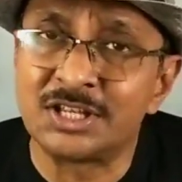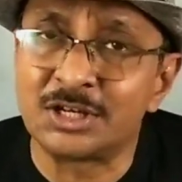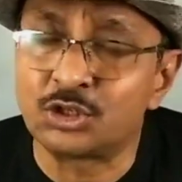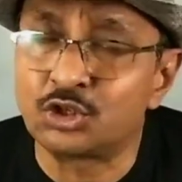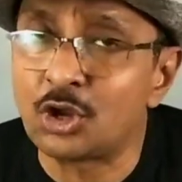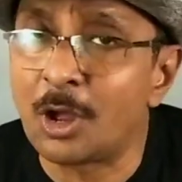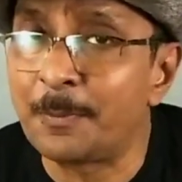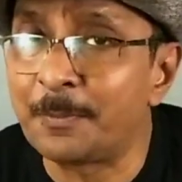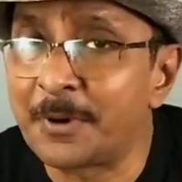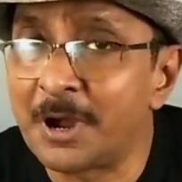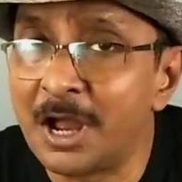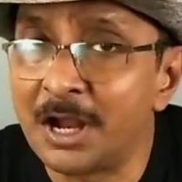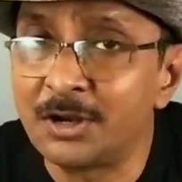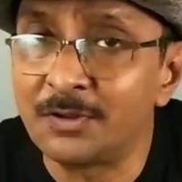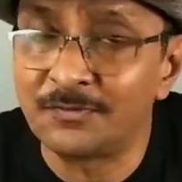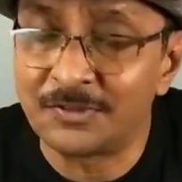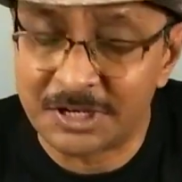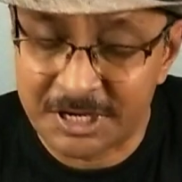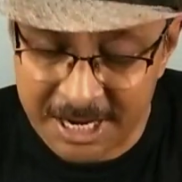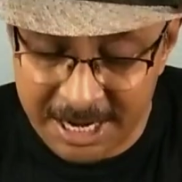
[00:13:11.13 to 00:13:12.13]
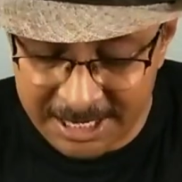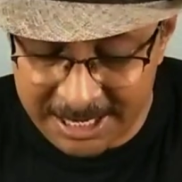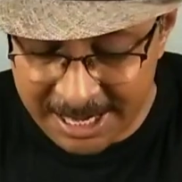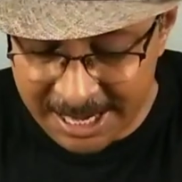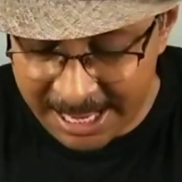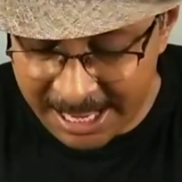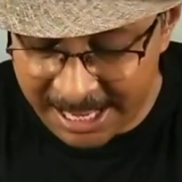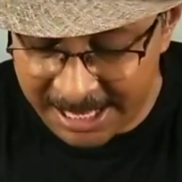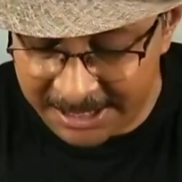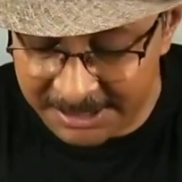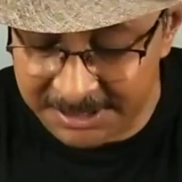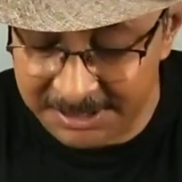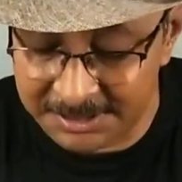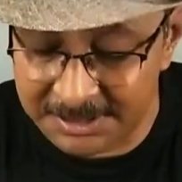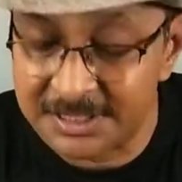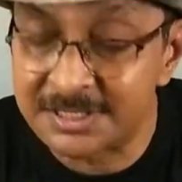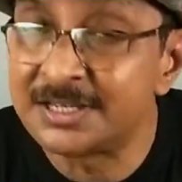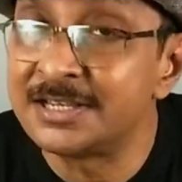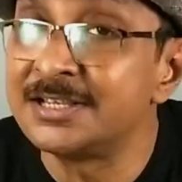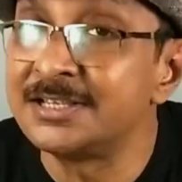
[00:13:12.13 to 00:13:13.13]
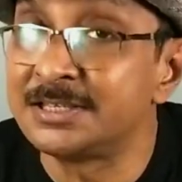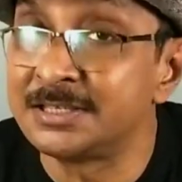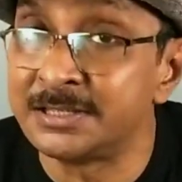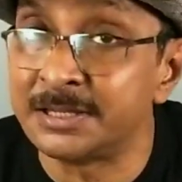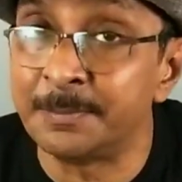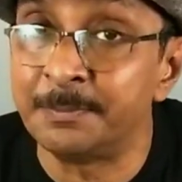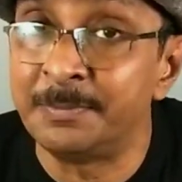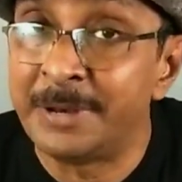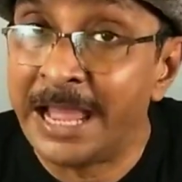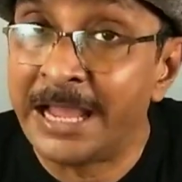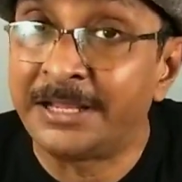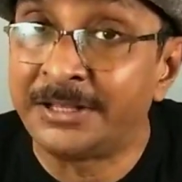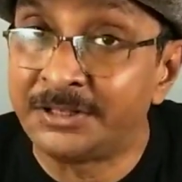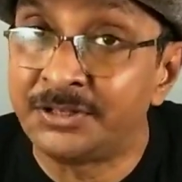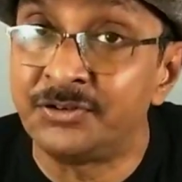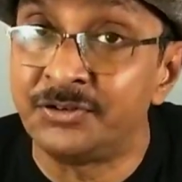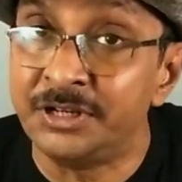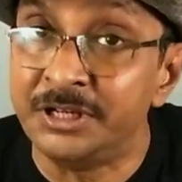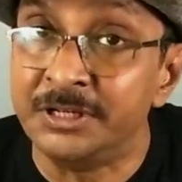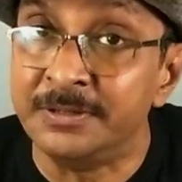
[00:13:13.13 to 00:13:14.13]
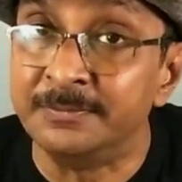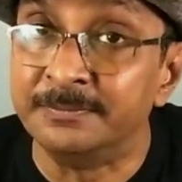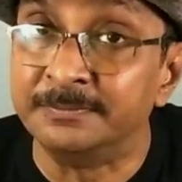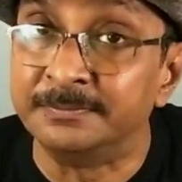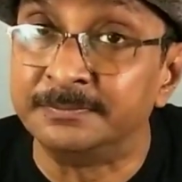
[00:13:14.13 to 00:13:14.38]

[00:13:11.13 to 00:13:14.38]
the top card of the deck, and this is the black 3.